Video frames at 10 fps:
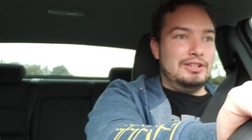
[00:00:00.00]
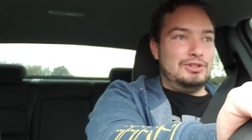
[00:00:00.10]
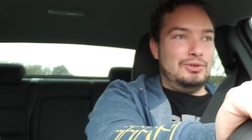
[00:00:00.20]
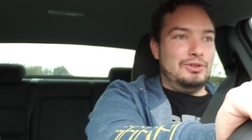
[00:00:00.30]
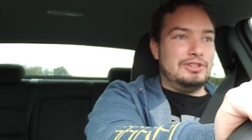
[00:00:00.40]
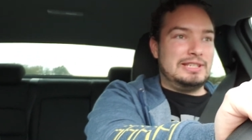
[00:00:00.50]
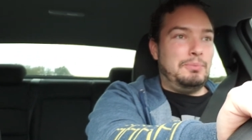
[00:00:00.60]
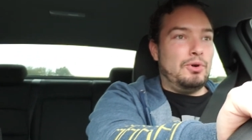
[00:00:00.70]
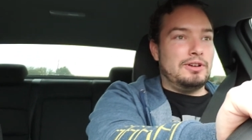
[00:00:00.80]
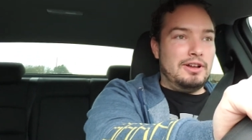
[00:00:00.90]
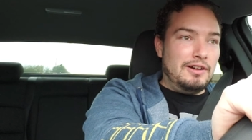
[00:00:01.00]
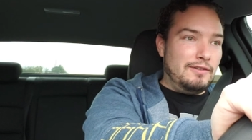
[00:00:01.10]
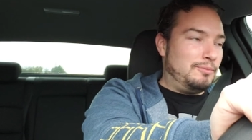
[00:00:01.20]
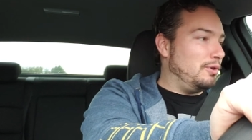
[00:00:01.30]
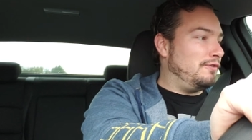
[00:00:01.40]
the sport
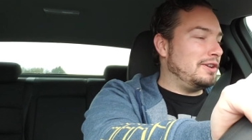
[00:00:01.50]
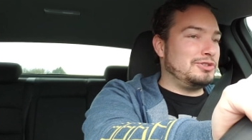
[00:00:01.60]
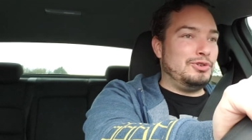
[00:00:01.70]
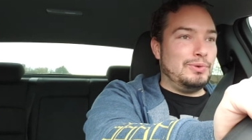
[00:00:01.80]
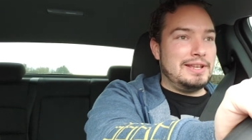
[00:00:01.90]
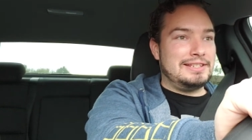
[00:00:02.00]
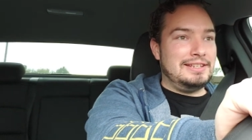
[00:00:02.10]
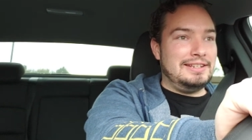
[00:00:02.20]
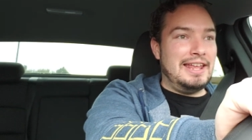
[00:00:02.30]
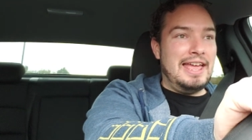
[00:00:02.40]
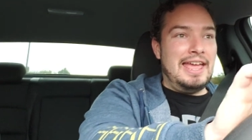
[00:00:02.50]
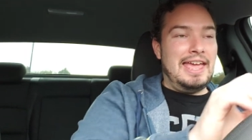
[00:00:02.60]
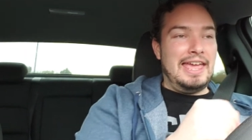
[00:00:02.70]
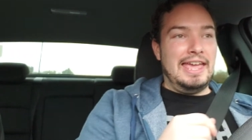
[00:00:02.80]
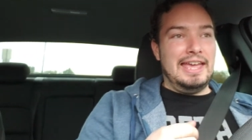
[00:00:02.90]
of professional wrestling,
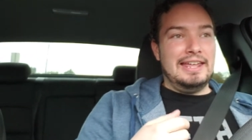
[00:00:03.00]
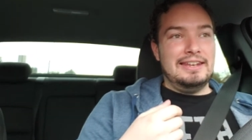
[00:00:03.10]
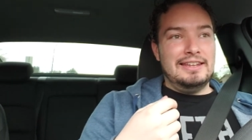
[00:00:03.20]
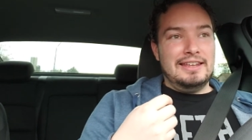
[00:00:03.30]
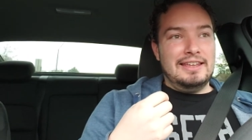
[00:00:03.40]
and